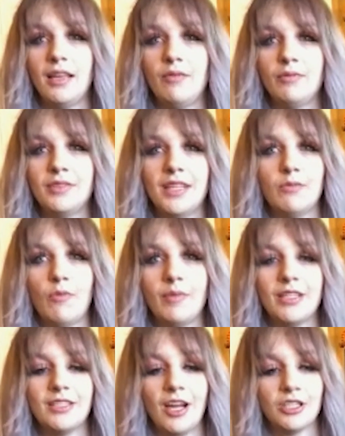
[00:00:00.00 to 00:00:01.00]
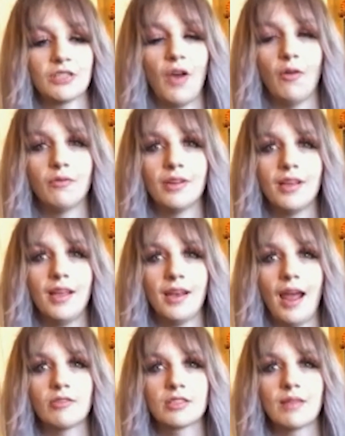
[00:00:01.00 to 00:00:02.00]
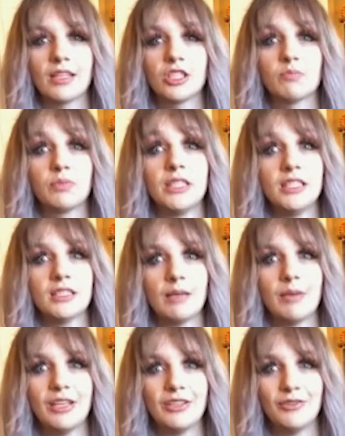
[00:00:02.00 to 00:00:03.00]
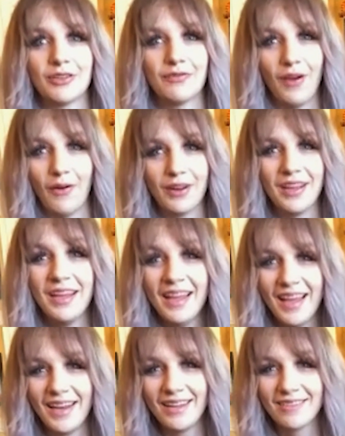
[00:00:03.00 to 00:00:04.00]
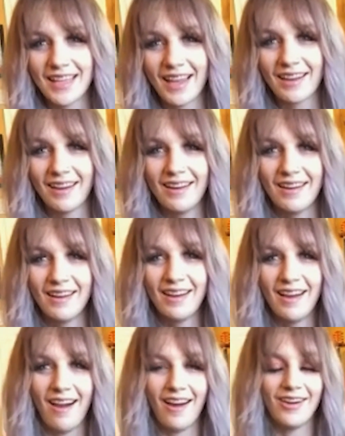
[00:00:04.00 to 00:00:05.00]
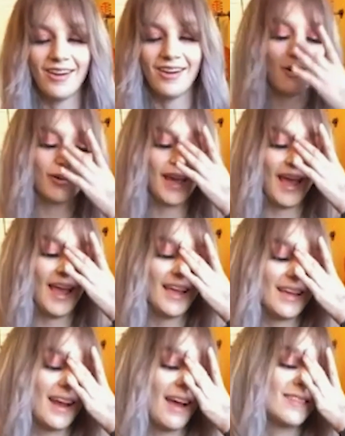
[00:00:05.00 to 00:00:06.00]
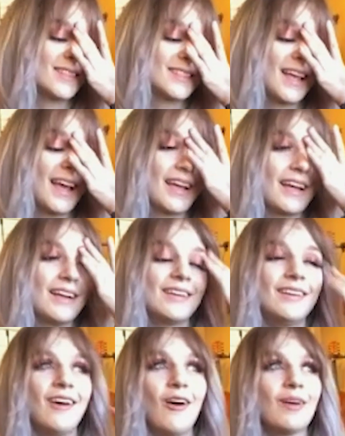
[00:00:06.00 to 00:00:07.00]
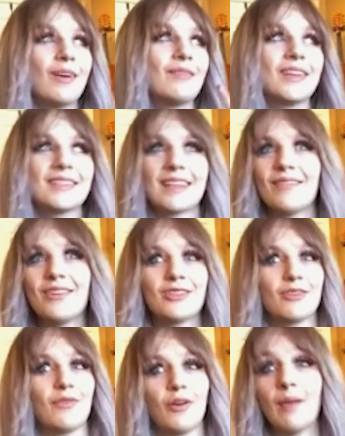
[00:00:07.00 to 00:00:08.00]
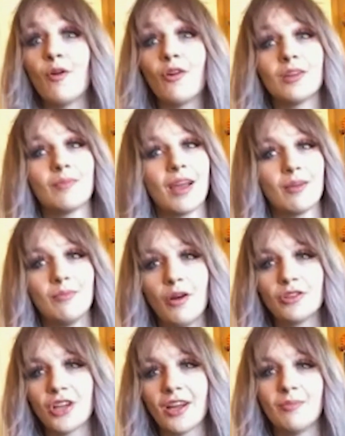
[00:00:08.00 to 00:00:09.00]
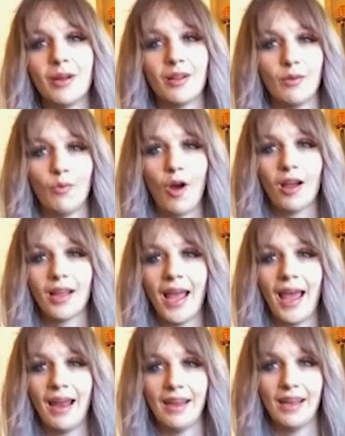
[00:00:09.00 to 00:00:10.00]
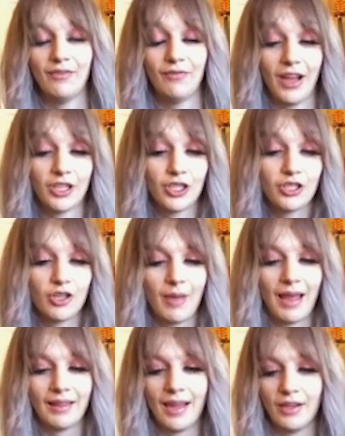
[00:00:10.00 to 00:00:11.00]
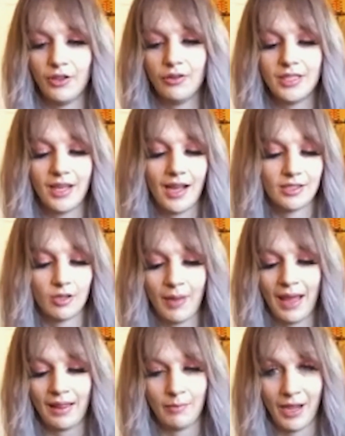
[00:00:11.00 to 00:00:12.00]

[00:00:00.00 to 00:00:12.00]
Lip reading: He didn't want me to touch his phone. And I was like, just please let me use your phone. And he was like, are you okay? And I was like, no, but please let me use your phone. I'm holding my composure. I could barely walk. I had an infection so badly. I had a UTI so badly.